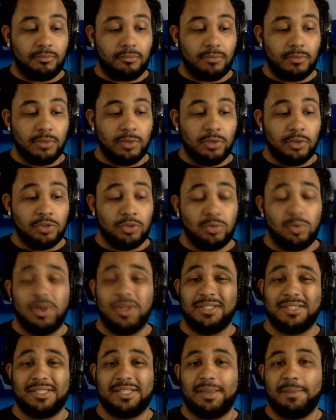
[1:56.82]

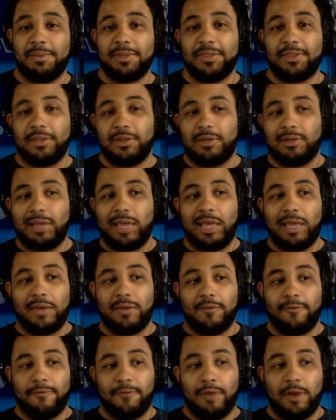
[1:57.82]
Swansea. I mean, they're not
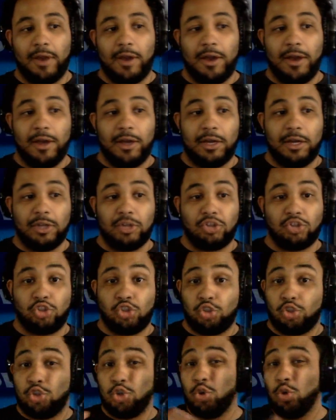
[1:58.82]

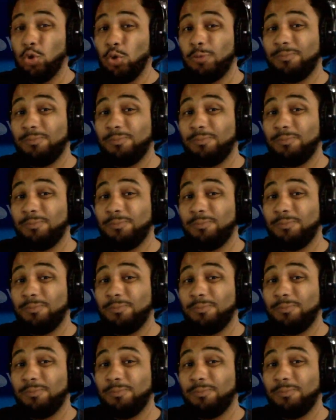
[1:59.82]
too